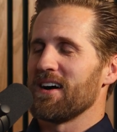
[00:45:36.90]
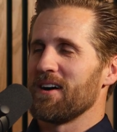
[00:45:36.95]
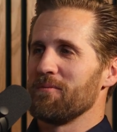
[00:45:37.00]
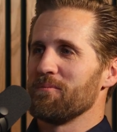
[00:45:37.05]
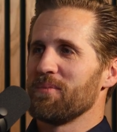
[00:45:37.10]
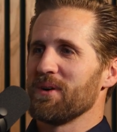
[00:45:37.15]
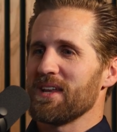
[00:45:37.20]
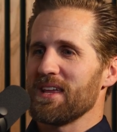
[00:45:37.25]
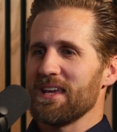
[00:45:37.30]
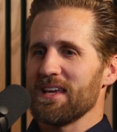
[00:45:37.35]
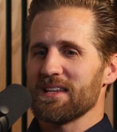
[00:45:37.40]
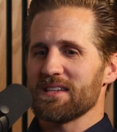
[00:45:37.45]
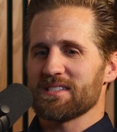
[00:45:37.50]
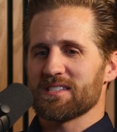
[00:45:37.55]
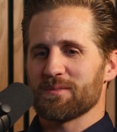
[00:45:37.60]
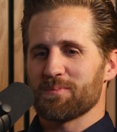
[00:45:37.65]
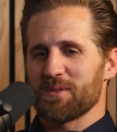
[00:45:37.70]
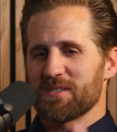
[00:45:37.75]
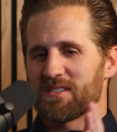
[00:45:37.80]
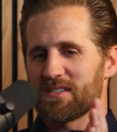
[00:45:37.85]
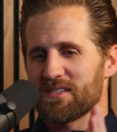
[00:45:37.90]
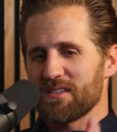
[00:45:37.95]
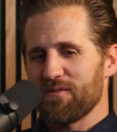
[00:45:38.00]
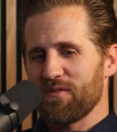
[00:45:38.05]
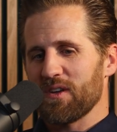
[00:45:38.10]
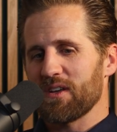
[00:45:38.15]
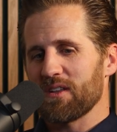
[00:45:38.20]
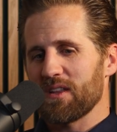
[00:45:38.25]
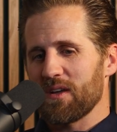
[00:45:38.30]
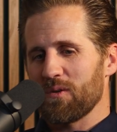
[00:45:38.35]
But it
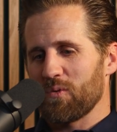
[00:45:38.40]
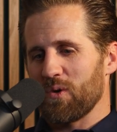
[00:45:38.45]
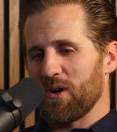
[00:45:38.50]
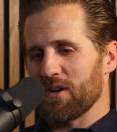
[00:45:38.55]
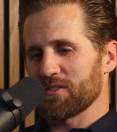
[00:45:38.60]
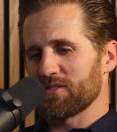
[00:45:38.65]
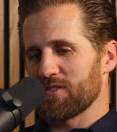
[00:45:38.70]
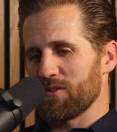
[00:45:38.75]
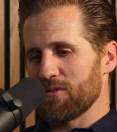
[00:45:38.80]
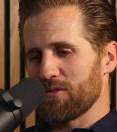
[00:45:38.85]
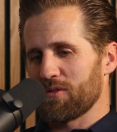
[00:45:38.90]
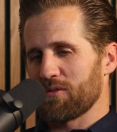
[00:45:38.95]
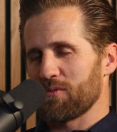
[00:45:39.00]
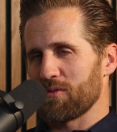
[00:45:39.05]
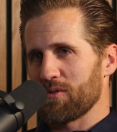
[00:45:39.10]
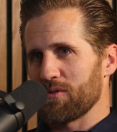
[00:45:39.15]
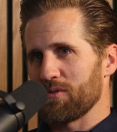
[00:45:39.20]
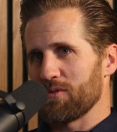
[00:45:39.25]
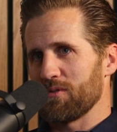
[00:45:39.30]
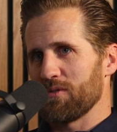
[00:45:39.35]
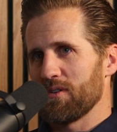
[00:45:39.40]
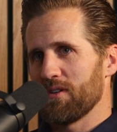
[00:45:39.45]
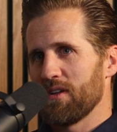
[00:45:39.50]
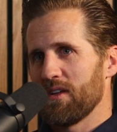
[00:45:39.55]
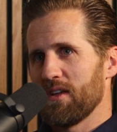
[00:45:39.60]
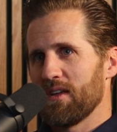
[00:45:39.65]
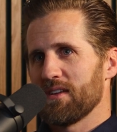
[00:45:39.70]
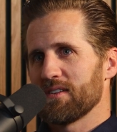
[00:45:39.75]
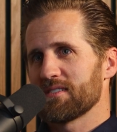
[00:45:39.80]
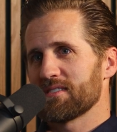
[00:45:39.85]
specifically walks you through
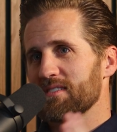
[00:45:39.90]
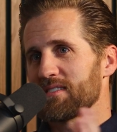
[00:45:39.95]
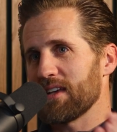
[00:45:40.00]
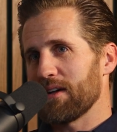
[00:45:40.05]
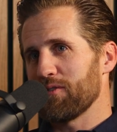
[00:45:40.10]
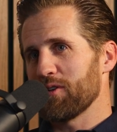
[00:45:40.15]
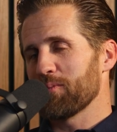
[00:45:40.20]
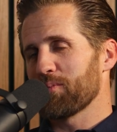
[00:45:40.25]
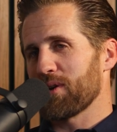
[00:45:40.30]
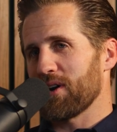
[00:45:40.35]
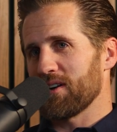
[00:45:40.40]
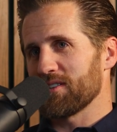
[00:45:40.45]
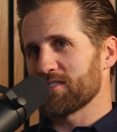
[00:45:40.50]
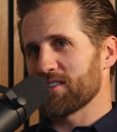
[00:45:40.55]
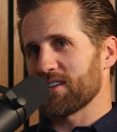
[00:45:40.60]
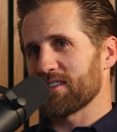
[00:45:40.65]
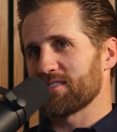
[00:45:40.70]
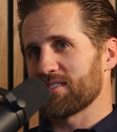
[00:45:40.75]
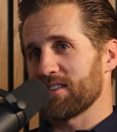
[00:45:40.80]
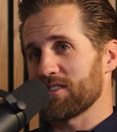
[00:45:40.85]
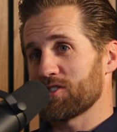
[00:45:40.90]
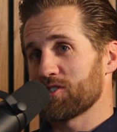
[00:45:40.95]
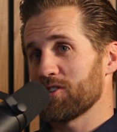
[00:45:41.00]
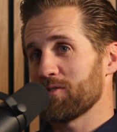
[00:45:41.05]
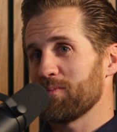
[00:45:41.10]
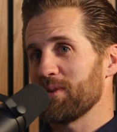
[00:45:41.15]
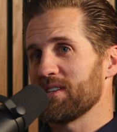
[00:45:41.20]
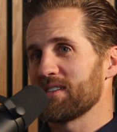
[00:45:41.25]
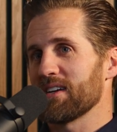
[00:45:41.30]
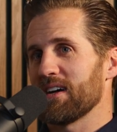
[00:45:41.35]
7 projects that
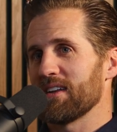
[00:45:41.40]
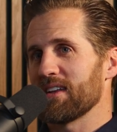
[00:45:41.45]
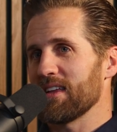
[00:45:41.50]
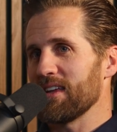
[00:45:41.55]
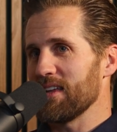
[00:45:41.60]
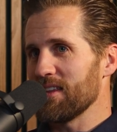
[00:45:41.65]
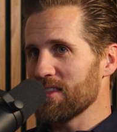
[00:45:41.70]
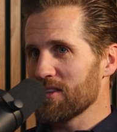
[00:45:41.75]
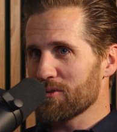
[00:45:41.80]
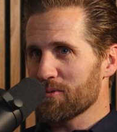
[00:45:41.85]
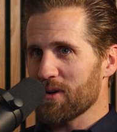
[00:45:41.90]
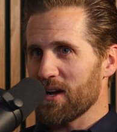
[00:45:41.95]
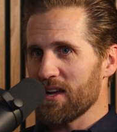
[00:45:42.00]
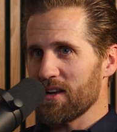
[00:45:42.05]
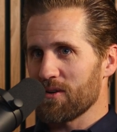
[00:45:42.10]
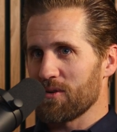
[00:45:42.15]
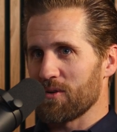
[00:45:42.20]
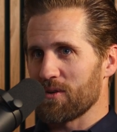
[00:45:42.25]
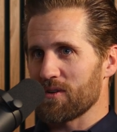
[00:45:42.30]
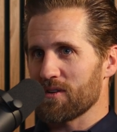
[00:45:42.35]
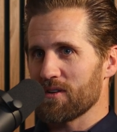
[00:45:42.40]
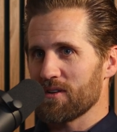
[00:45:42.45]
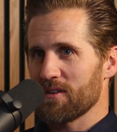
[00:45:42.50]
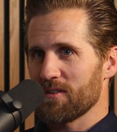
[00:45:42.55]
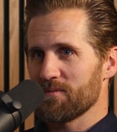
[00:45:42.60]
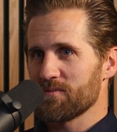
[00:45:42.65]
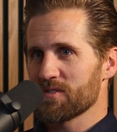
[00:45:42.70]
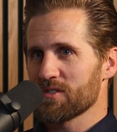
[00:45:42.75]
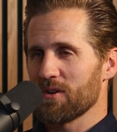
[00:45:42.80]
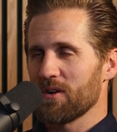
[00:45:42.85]
should be done in the right
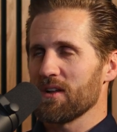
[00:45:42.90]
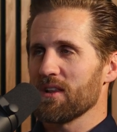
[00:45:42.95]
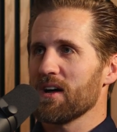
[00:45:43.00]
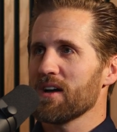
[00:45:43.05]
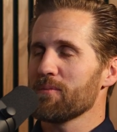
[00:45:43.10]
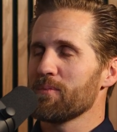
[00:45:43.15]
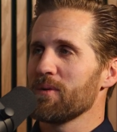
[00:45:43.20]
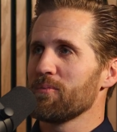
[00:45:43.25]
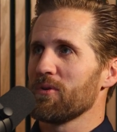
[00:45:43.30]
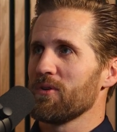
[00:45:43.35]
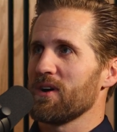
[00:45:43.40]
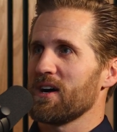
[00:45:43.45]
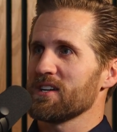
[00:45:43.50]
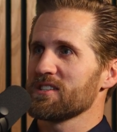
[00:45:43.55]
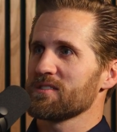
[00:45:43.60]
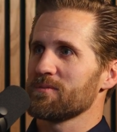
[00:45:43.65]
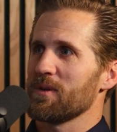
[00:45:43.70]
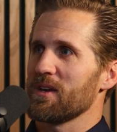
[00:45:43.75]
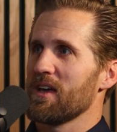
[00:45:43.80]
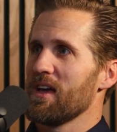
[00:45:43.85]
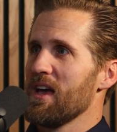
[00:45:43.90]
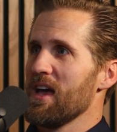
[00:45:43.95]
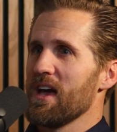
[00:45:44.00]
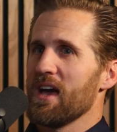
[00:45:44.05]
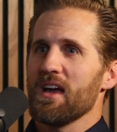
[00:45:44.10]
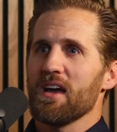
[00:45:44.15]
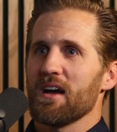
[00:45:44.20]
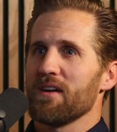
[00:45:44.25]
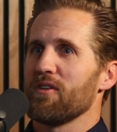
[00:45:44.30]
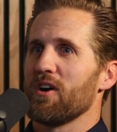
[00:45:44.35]
order. So a lot of people ask me,
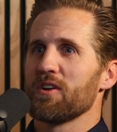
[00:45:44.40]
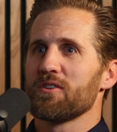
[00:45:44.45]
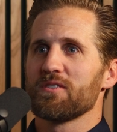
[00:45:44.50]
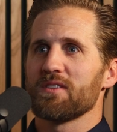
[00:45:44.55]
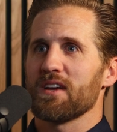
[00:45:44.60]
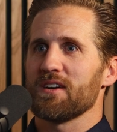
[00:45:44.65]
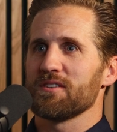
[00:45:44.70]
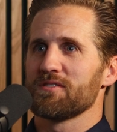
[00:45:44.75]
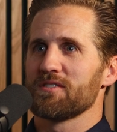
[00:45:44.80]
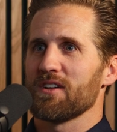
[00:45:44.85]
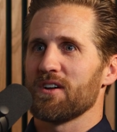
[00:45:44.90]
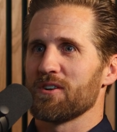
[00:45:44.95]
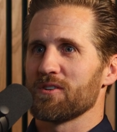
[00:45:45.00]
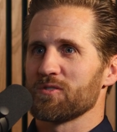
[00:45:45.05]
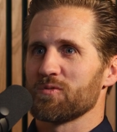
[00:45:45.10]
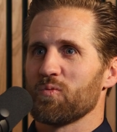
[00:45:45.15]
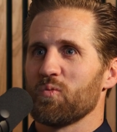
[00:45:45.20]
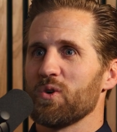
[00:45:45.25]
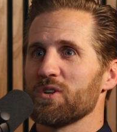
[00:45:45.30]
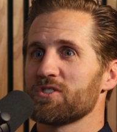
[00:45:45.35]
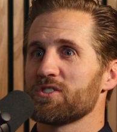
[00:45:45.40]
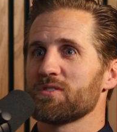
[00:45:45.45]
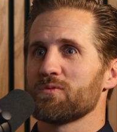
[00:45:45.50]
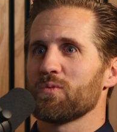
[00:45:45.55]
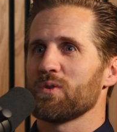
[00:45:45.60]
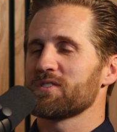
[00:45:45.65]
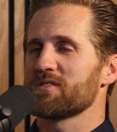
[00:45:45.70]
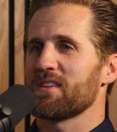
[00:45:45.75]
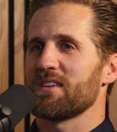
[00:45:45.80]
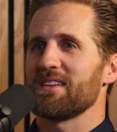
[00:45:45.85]
hey, I have $100,000.
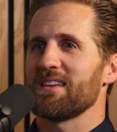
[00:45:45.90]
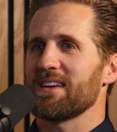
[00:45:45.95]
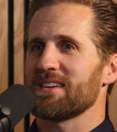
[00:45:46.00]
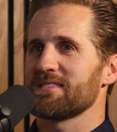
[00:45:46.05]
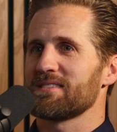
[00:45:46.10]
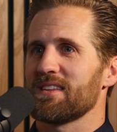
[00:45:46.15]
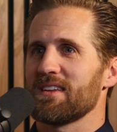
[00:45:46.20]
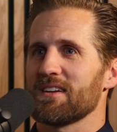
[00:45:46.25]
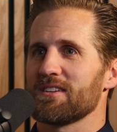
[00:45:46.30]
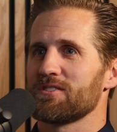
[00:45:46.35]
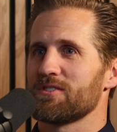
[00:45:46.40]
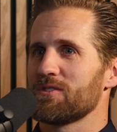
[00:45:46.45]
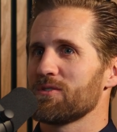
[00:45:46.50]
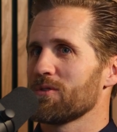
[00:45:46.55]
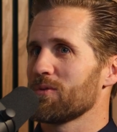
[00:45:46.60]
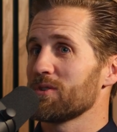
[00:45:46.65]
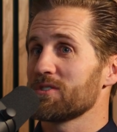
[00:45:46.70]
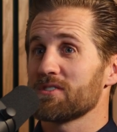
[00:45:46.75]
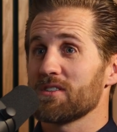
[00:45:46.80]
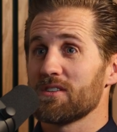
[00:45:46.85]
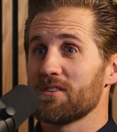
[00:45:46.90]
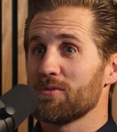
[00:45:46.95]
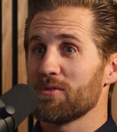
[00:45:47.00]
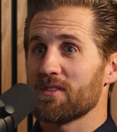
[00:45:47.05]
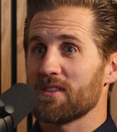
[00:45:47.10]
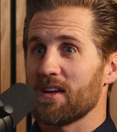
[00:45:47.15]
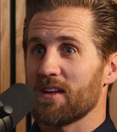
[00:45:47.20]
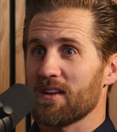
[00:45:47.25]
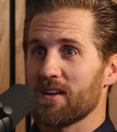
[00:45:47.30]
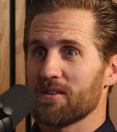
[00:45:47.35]
What's the next thing I should do? Or what should I do
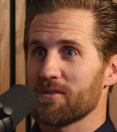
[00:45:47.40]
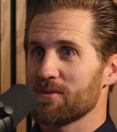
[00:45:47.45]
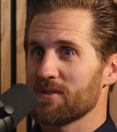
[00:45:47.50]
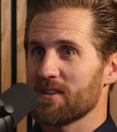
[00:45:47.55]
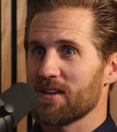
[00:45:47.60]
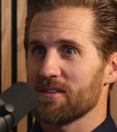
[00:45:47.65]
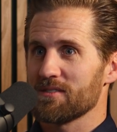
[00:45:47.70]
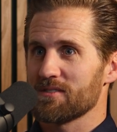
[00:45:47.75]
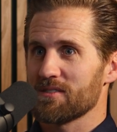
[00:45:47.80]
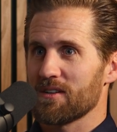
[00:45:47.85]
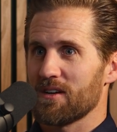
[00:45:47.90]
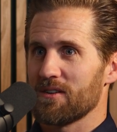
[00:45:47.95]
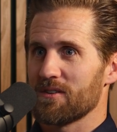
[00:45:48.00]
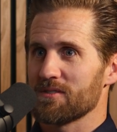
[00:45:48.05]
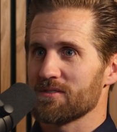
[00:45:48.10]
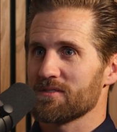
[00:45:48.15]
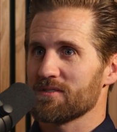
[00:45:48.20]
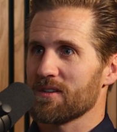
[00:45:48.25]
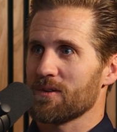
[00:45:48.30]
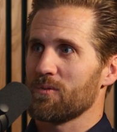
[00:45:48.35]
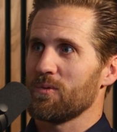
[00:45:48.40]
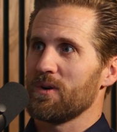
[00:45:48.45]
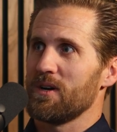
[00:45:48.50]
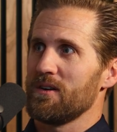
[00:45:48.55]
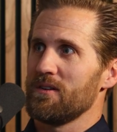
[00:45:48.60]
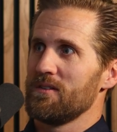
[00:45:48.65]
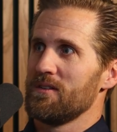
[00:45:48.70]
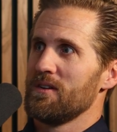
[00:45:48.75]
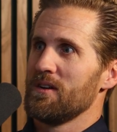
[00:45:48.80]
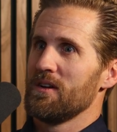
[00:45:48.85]
with that $100,000? It's like,
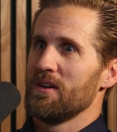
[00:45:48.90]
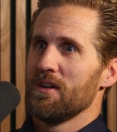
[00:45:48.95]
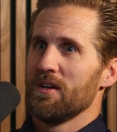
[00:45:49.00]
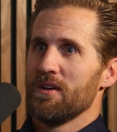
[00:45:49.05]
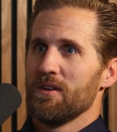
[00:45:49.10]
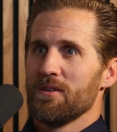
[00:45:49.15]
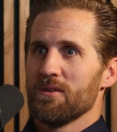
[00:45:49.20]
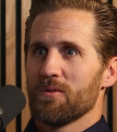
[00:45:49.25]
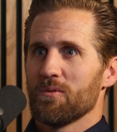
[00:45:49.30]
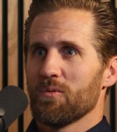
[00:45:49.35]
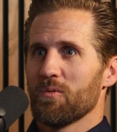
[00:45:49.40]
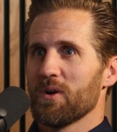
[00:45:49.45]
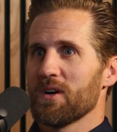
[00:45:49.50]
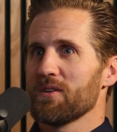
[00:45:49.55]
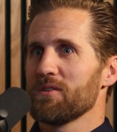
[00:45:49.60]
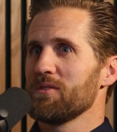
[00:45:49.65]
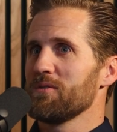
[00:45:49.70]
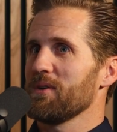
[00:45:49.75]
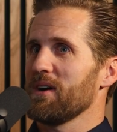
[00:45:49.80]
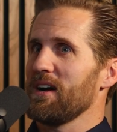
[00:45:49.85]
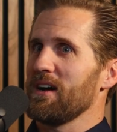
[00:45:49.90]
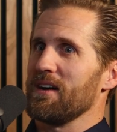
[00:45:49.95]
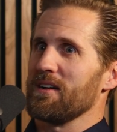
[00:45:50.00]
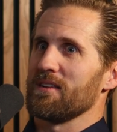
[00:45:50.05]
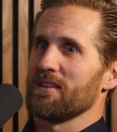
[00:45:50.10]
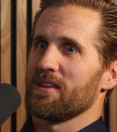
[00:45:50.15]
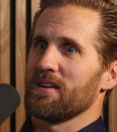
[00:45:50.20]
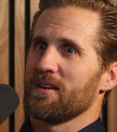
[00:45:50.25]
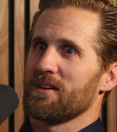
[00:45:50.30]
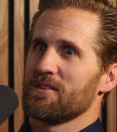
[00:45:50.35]
well, where are you at?
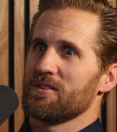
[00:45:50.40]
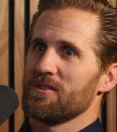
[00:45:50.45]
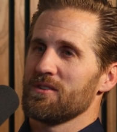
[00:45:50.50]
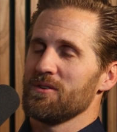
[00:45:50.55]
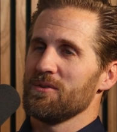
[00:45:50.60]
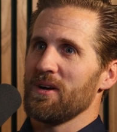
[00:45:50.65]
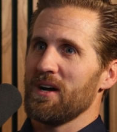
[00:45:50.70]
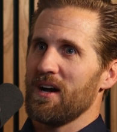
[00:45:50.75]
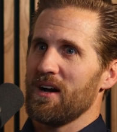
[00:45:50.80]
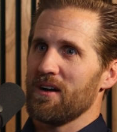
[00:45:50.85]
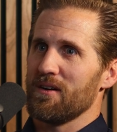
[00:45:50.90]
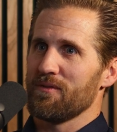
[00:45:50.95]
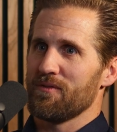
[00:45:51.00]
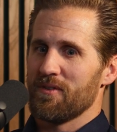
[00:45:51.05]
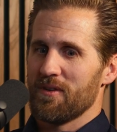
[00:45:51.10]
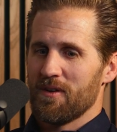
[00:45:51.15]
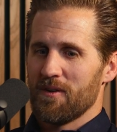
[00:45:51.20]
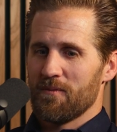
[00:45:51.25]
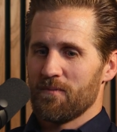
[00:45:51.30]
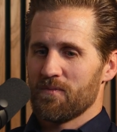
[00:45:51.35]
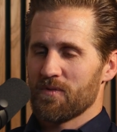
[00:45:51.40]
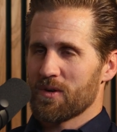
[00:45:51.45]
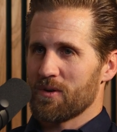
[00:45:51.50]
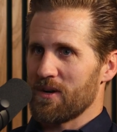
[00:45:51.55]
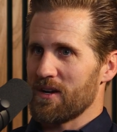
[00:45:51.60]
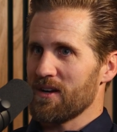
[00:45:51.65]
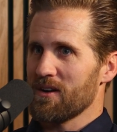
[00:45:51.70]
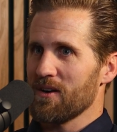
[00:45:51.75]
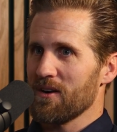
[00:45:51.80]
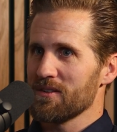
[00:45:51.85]
Like, do you have
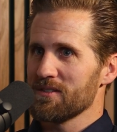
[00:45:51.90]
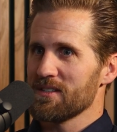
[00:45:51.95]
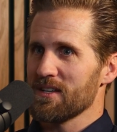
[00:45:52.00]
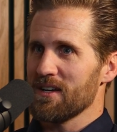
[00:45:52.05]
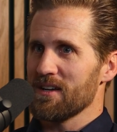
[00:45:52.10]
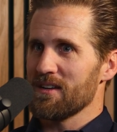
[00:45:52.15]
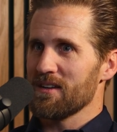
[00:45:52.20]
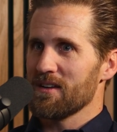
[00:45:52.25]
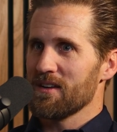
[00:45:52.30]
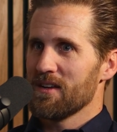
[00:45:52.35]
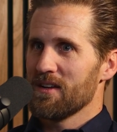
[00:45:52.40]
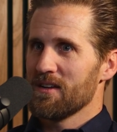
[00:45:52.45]
credit card debt?